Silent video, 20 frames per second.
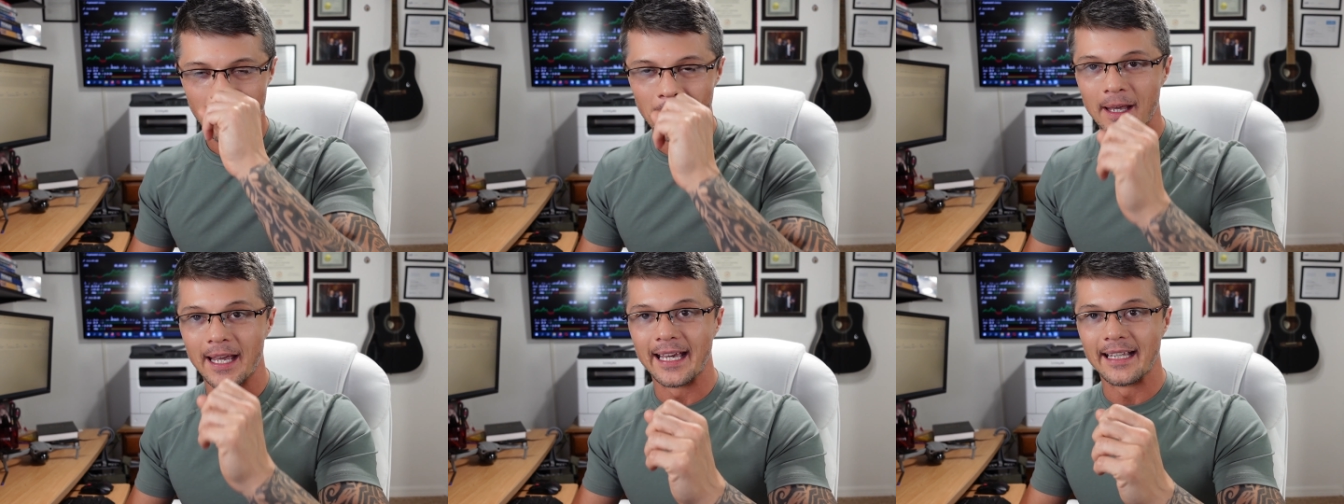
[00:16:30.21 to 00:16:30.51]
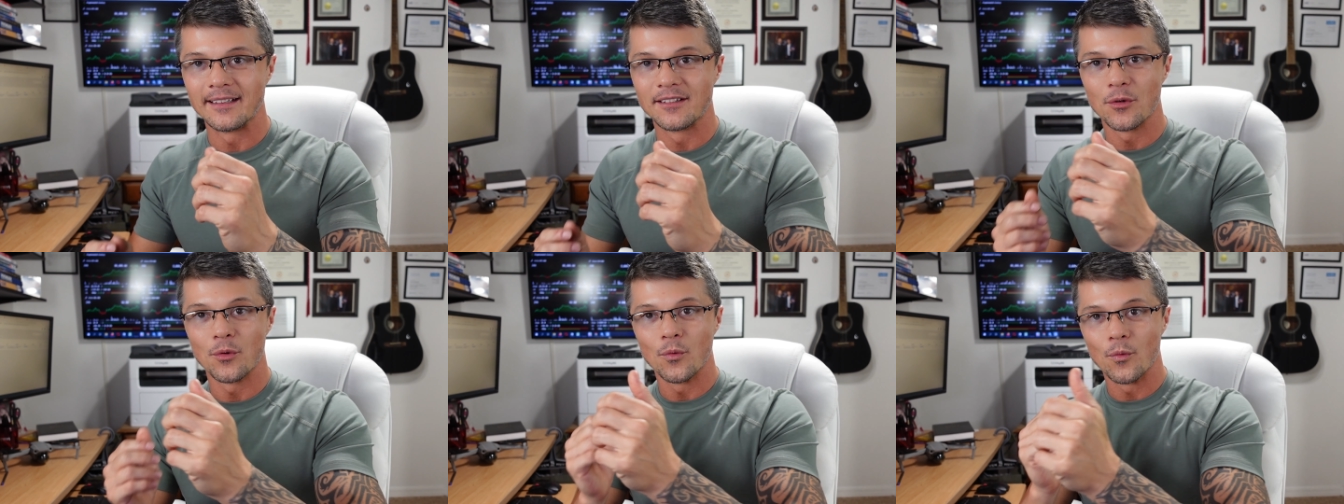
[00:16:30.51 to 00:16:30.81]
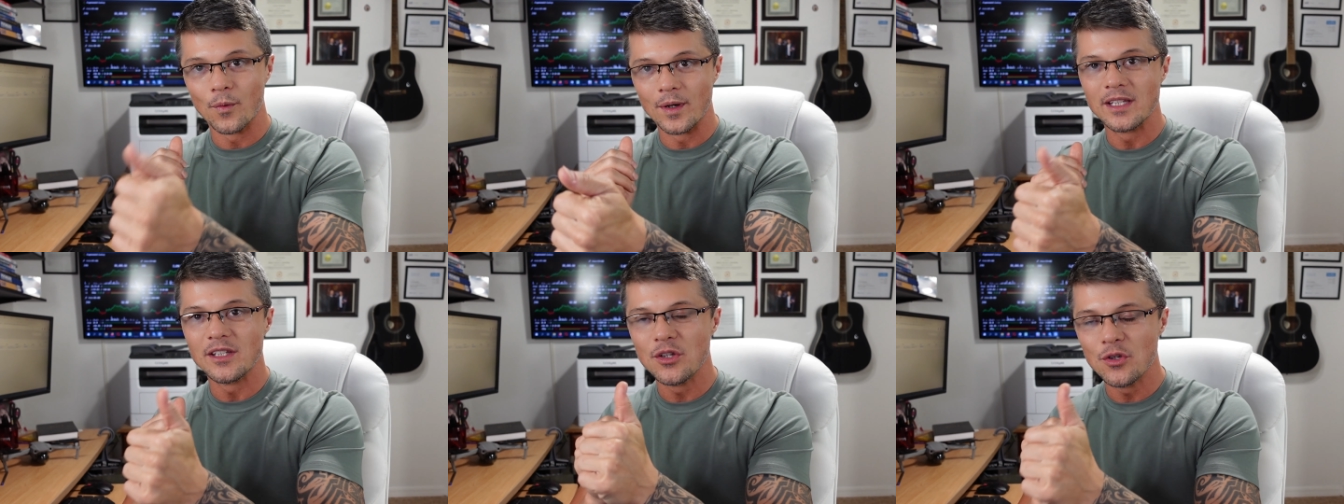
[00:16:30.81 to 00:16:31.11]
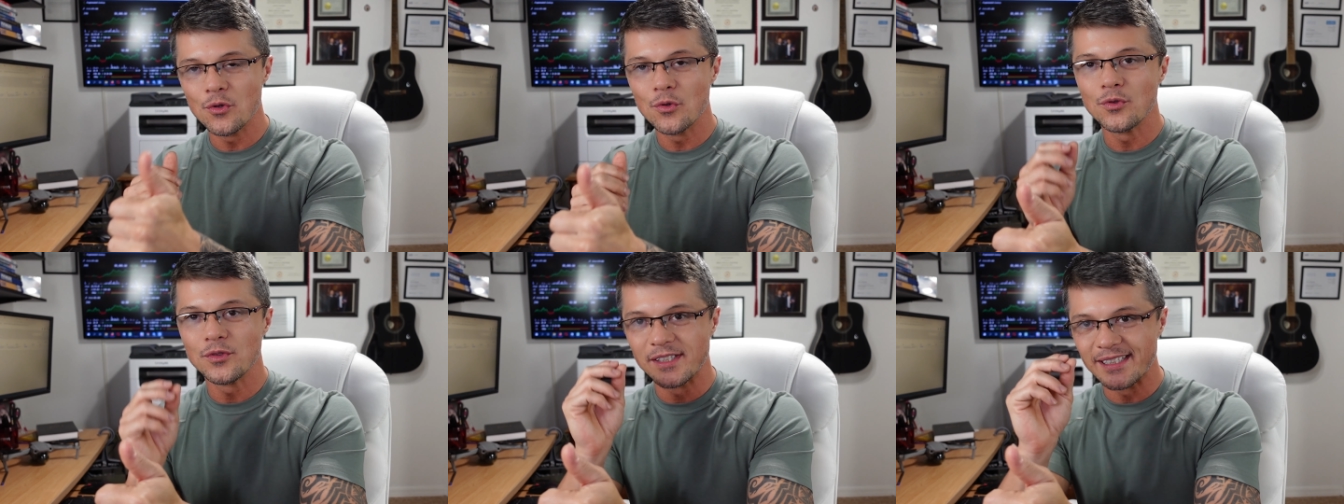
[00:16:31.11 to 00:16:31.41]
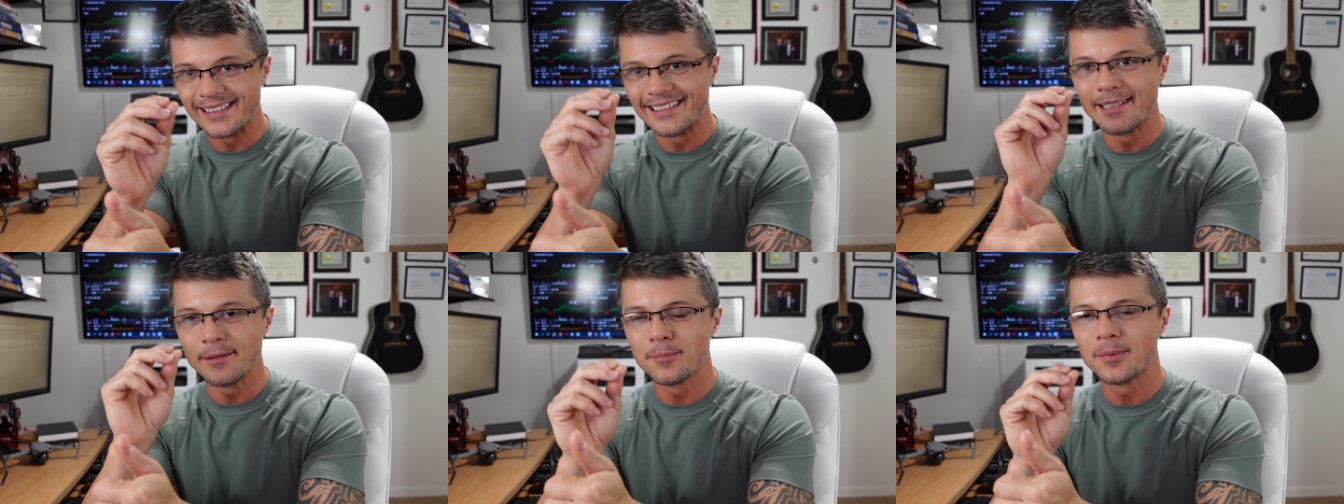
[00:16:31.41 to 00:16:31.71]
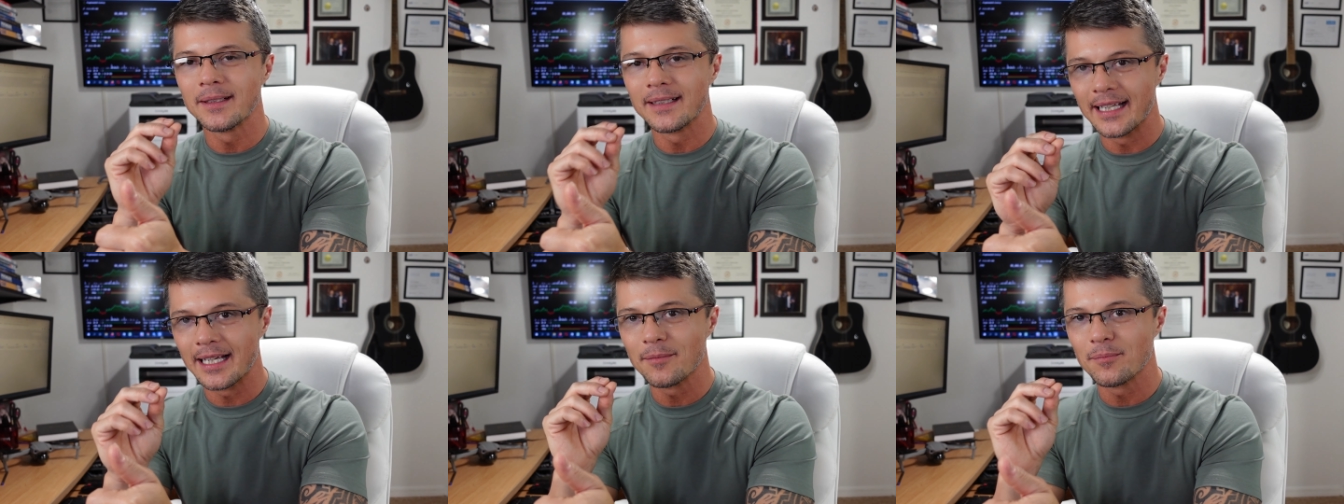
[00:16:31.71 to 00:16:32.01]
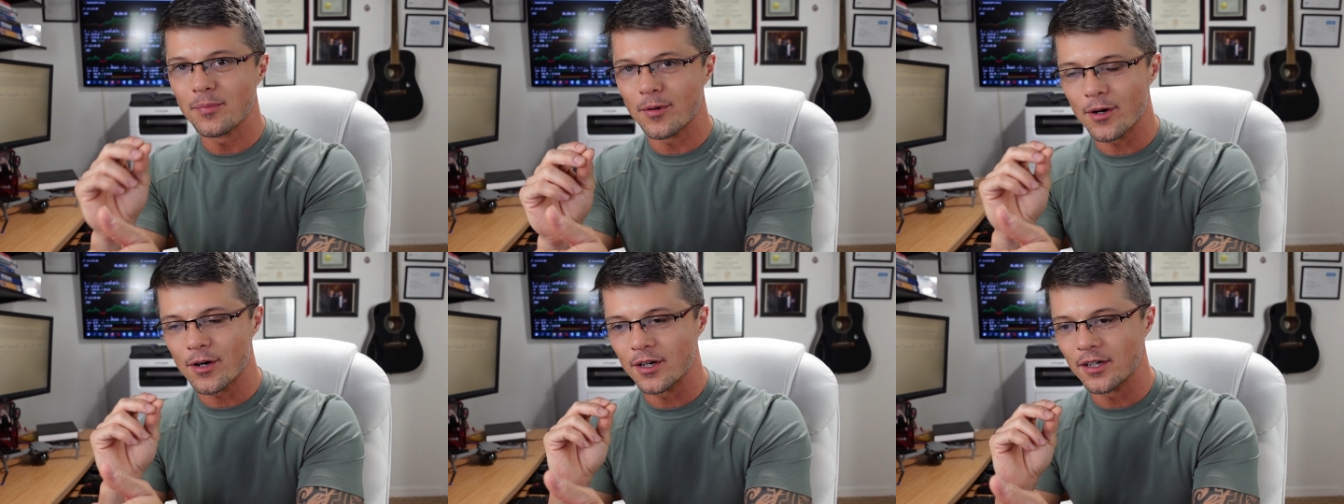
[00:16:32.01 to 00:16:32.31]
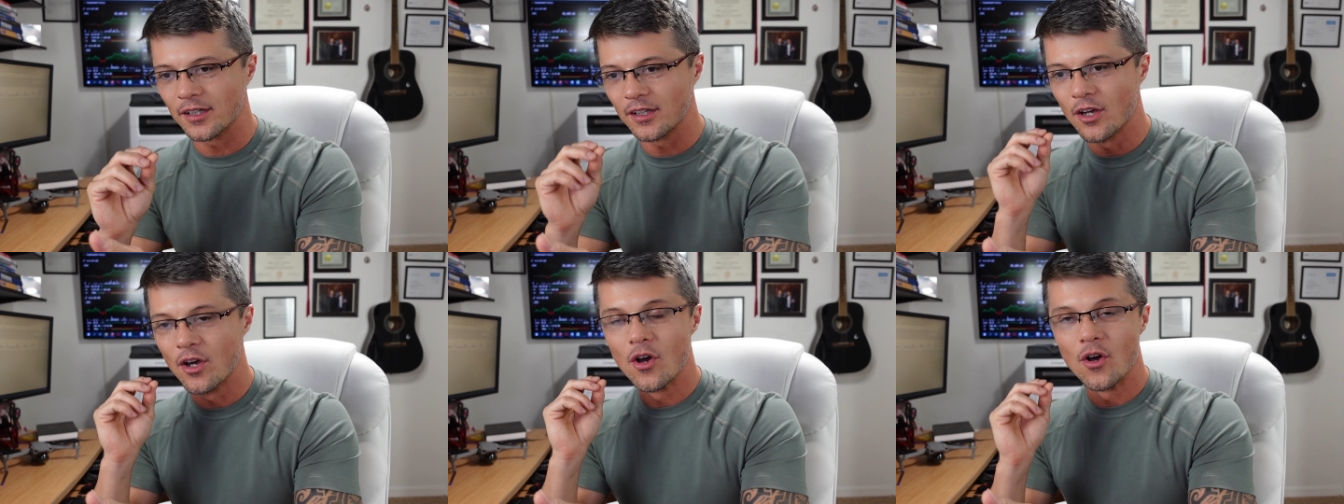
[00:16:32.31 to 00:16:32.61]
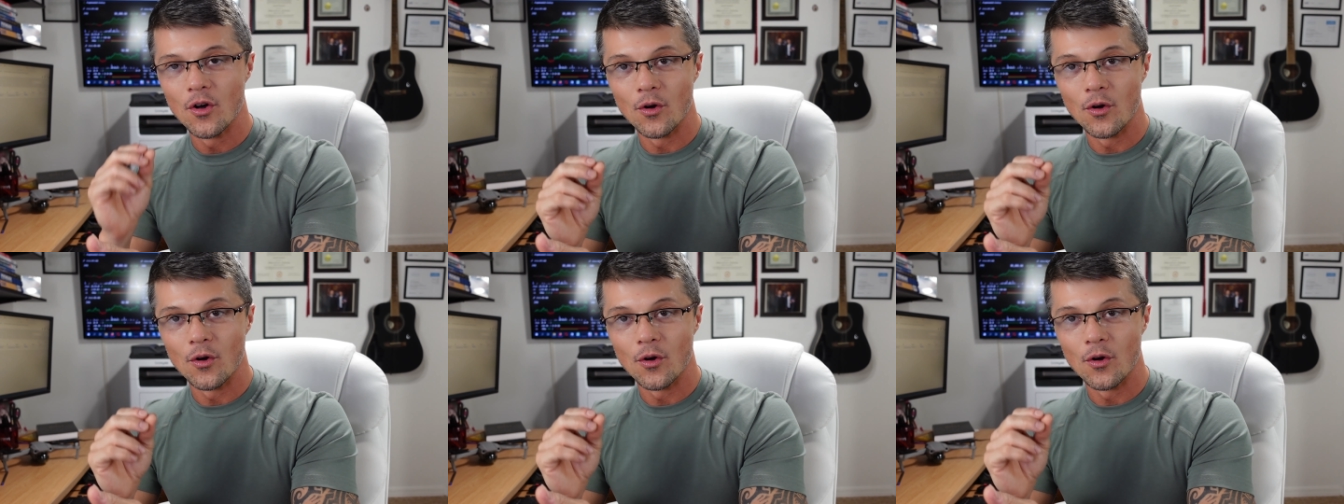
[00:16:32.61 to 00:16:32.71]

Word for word: And when you stipple that part